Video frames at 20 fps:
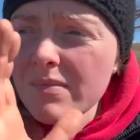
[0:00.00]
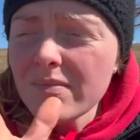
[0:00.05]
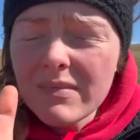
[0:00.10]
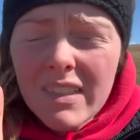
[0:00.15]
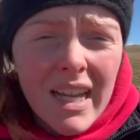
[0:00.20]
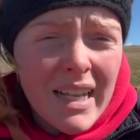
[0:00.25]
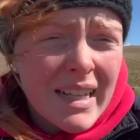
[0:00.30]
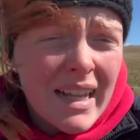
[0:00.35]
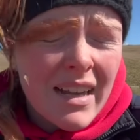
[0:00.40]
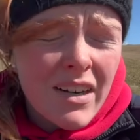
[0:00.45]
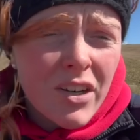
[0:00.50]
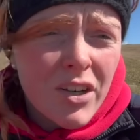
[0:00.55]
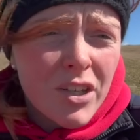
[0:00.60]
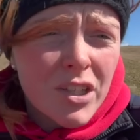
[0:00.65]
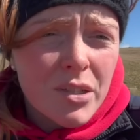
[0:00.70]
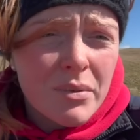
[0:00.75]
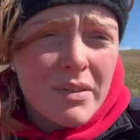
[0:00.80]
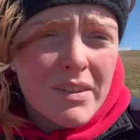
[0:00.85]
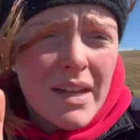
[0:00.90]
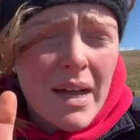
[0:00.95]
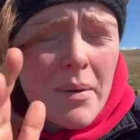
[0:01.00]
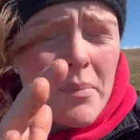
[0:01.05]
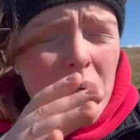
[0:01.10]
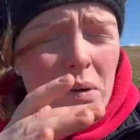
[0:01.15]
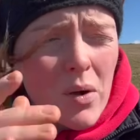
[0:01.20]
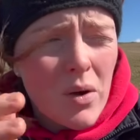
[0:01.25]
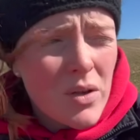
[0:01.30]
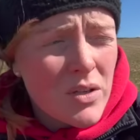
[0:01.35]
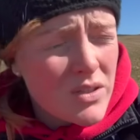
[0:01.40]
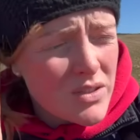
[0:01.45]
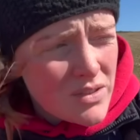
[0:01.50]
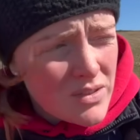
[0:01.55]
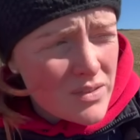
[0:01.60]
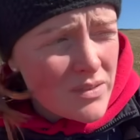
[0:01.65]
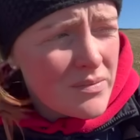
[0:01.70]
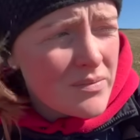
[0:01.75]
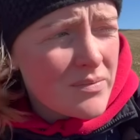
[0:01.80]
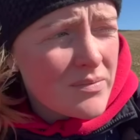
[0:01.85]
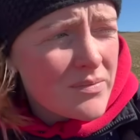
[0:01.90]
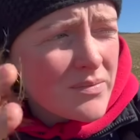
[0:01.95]
I can't argue with that because,
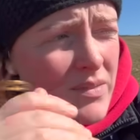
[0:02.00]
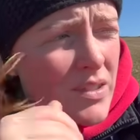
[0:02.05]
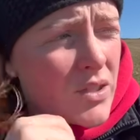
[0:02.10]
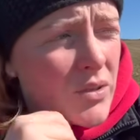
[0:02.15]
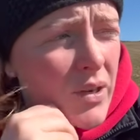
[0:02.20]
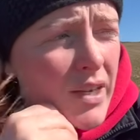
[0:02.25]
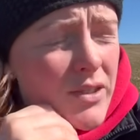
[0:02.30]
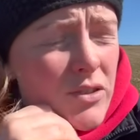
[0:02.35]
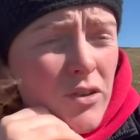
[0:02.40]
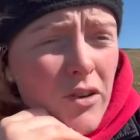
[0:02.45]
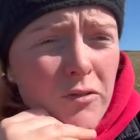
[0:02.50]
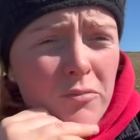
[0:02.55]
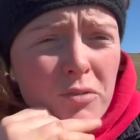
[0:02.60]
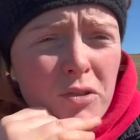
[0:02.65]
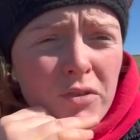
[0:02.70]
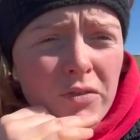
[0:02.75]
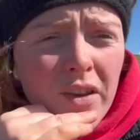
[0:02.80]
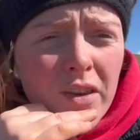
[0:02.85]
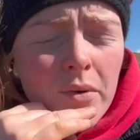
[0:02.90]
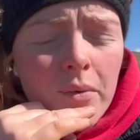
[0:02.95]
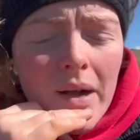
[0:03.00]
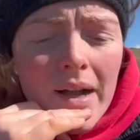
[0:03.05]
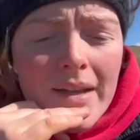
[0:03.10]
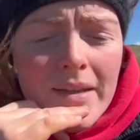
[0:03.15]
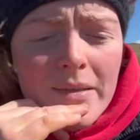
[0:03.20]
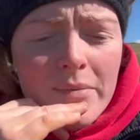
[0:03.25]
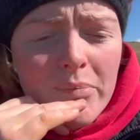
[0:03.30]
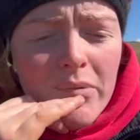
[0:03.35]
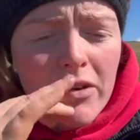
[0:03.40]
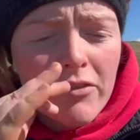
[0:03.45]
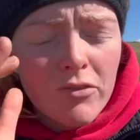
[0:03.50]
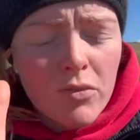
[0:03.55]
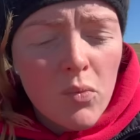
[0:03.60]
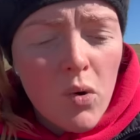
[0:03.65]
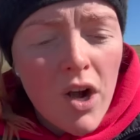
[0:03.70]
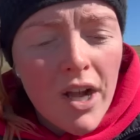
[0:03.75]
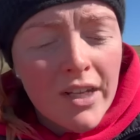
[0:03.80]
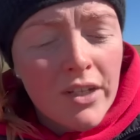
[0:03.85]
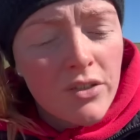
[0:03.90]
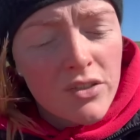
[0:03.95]
you know, I don't have proof otherwise. But from
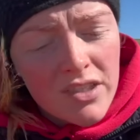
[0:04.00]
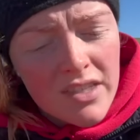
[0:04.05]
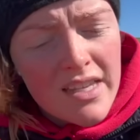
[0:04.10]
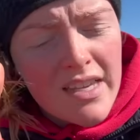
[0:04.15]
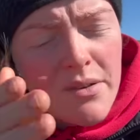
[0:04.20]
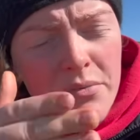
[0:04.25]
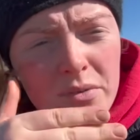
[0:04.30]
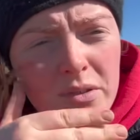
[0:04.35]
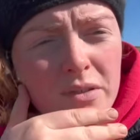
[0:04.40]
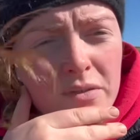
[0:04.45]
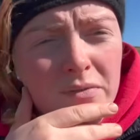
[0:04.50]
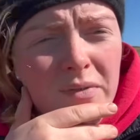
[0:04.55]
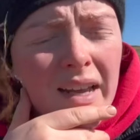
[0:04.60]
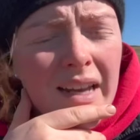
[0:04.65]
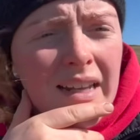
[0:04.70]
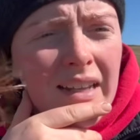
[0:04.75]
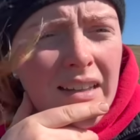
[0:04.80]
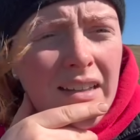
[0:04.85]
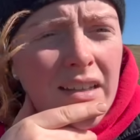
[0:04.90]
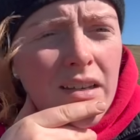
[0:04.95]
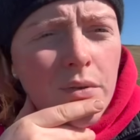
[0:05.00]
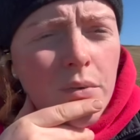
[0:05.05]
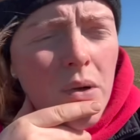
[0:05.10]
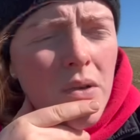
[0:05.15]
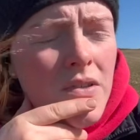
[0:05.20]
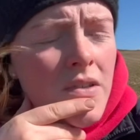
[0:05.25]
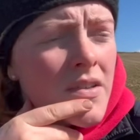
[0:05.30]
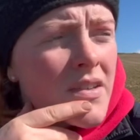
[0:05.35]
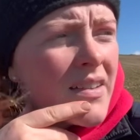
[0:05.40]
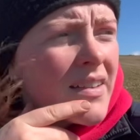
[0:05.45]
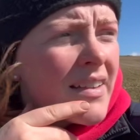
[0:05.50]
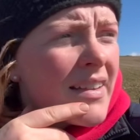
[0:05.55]
what I could see, it was very clear it wasn't.